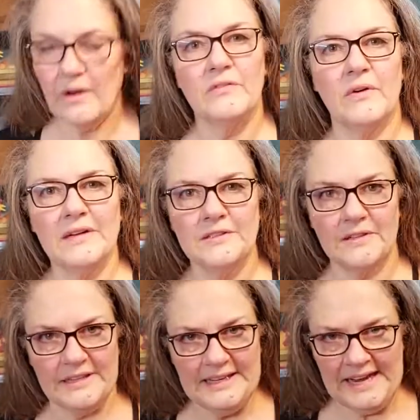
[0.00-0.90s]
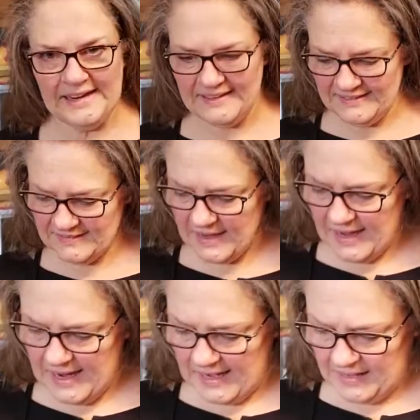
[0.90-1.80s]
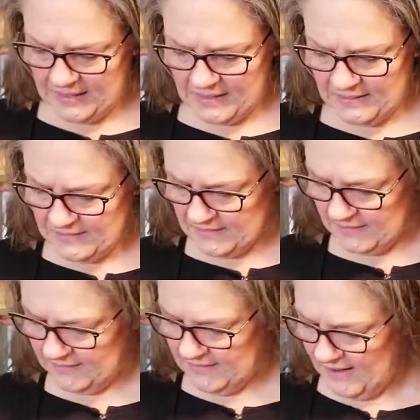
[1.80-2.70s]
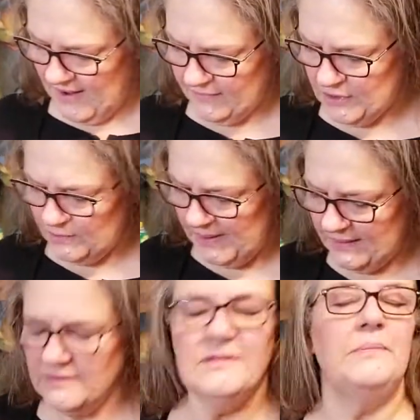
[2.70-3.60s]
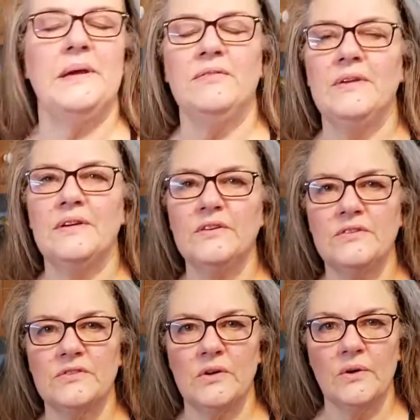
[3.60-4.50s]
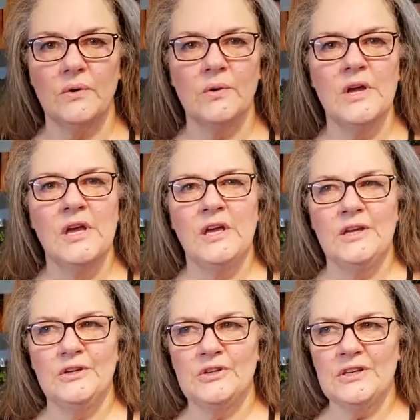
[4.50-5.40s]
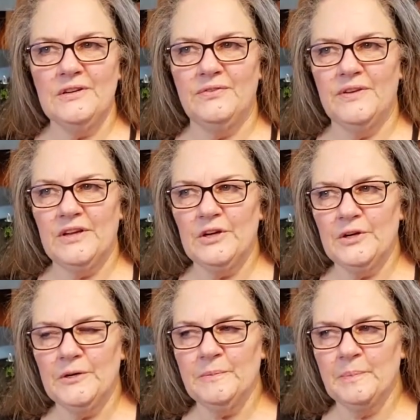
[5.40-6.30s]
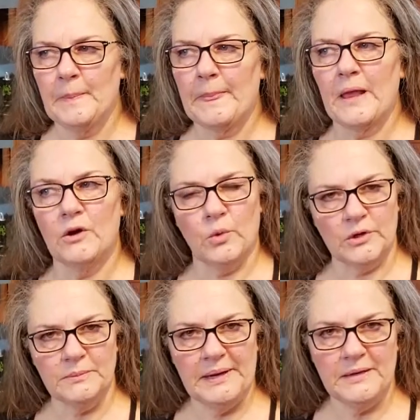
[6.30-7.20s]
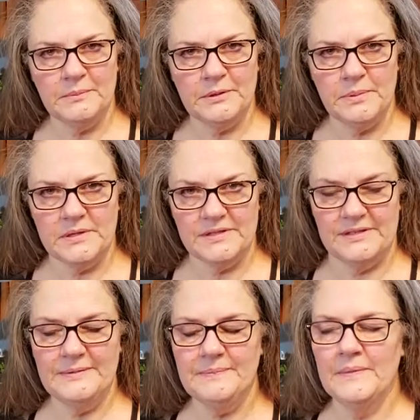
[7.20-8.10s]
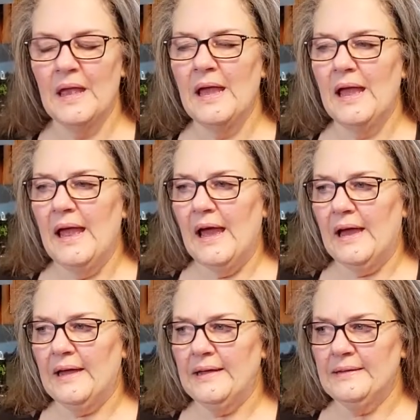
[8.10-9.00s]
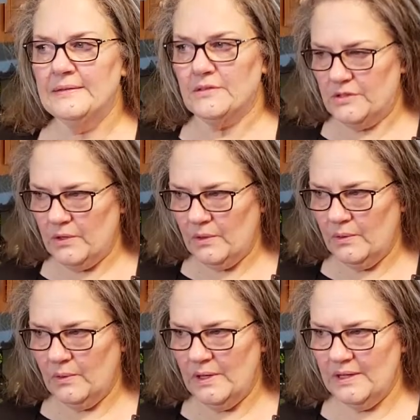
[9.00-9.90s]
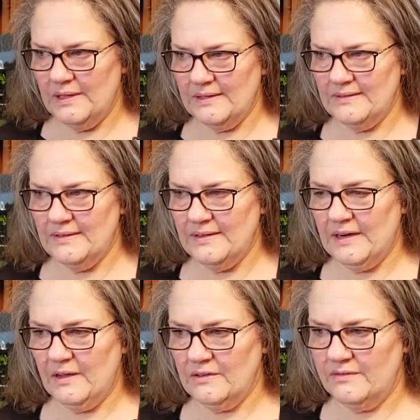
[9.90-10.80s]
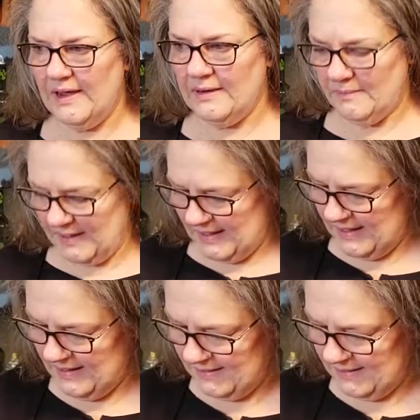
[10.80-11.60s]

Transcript: I've washed clean hands, and let's see, I have 2 pounds of beef here, so usually you figure a quarter pound per person. And so let's see, then I'll divide my